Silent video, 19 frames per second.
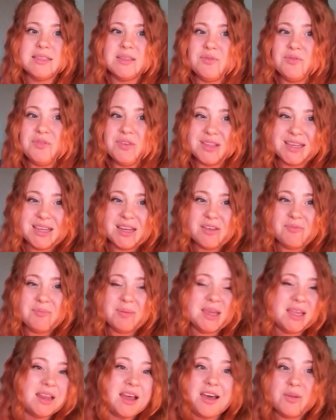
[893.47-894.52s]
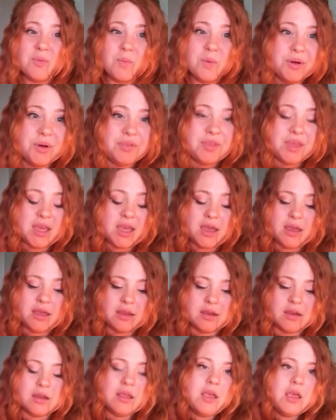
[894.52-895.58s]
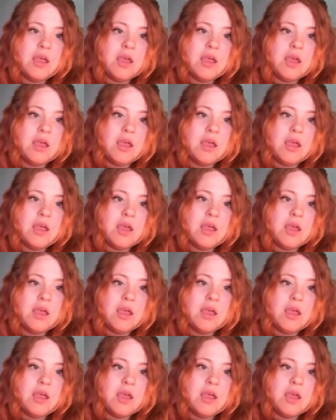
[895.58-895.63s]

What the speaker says: and feeling of being unworthy and